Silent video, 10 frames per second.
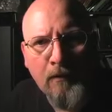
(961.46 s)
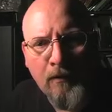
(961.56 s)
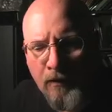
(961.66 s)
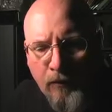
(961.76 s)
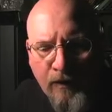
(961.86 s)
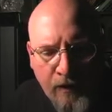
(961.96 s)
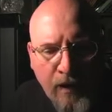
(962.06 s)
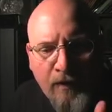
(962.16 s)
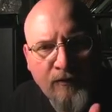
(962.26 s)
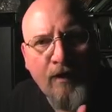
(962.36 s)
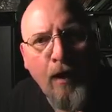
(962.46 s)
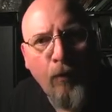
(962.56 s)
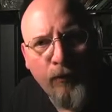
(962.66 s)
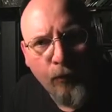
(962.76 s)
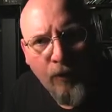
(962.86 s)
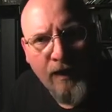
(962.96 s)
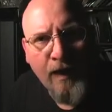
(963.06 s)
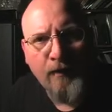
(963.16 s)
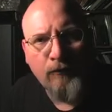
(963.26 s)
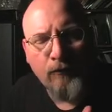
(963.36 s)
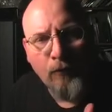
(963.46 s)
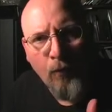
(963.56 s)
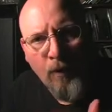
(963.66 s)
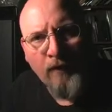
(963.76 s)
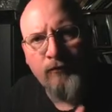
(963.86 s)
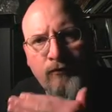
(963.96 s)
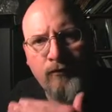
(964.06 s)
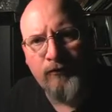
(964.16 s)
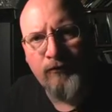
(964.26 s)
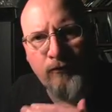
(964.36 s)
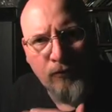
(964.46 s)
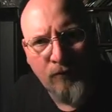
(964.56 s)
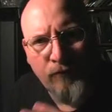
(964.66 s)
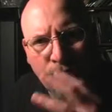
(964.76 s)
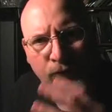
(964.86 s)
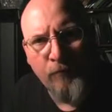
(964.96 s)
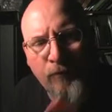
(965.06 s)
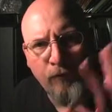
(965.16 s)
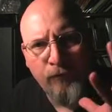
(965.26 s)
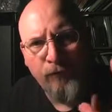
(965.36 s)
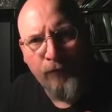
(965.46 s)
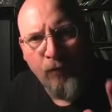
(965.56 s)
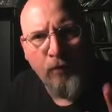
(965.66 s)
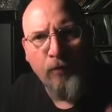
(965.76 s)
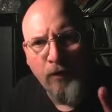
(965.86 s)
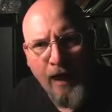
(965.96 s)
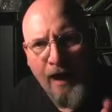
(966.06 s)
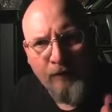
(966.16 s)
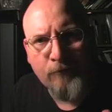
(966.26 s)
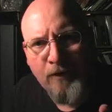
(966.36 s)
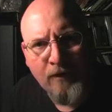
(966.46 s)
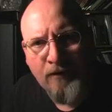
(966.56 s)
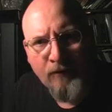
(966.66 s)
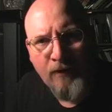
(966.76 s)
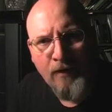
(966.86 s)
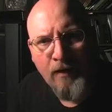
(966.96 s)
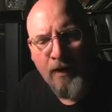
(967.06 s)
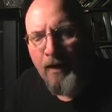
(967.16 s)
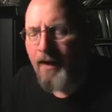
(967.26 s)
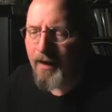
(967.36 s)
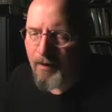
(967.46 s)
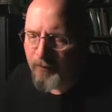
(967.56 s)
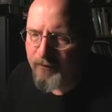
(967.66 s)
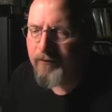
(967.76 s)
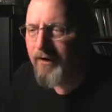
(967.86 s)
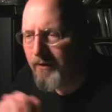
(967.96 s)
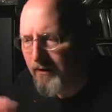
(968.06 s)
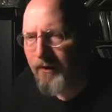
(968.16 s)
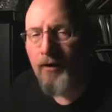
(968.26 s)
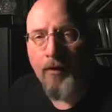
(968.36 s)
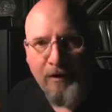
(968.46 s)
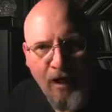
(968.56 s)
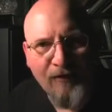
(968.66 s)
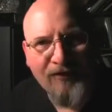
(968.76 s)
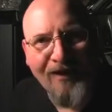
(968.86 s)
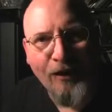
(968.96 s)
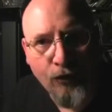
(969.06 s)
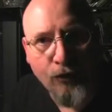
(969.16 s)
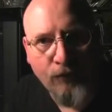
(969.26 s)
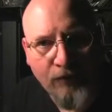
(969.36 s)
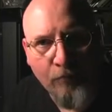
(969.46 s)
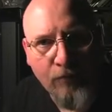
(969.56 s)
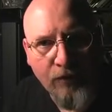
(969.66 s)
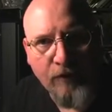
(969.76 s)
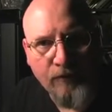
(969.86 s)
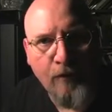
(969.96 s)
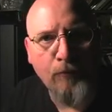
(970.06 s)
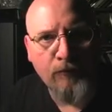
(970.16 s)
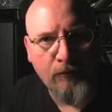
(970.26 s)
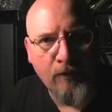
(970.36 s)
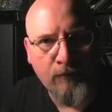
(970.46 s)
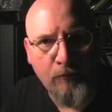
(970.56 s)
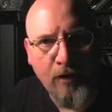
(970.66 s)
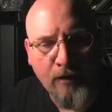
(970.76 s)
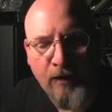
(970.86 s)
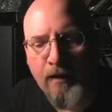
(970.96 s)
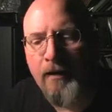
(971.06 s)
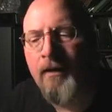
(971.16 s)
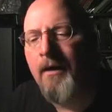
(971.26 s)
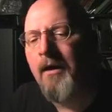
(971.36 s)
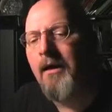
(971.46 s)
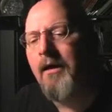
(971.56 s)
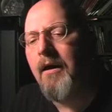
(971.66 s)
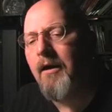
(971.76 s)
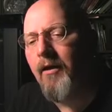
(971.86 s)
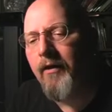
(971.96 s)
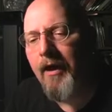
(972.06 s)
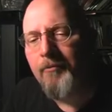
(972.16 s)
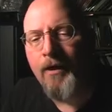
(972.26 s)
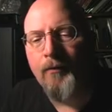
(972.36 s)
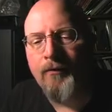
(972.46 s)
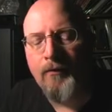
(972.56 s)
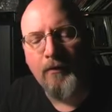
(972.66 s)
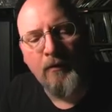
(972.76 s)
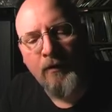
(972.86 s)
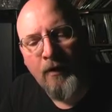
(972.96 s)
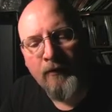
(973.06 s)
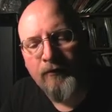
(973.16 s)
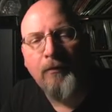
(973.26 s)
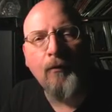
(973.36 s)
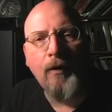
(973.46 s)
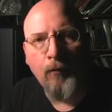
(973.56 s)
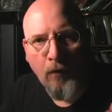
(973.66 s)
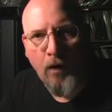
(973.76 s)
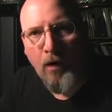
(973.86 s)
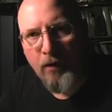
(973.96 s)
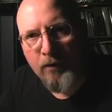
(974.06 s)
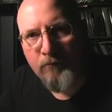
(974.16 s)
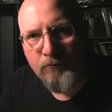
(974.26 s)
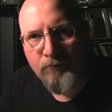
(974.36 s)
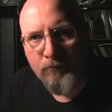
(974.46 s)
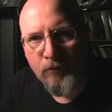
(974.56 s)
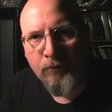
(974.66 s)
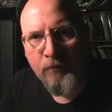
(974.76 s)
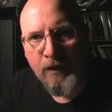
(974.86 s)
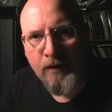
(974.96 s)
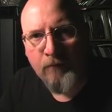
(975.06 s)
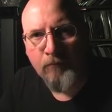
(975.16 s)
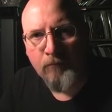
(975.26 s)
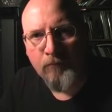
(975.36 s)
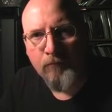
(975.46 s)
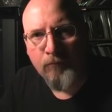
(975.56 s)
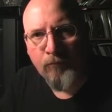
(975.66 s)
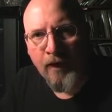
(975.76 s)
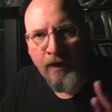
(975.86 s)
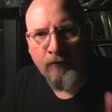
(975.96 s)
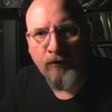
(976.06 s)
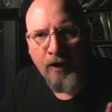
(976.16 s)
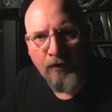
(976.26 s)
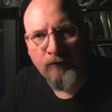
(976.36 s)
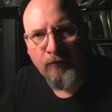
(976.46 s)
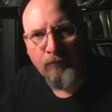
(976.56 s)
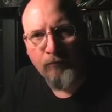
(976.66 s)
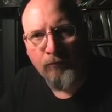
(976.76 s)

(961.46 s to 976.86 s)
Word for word: You know, they, I could tell what the right answer was just sort of from the formal aspect of it. And I would just like, you know, I mean, obviously I knew some things. I was a smart kid and all that, but I would, something went wrong with me and education.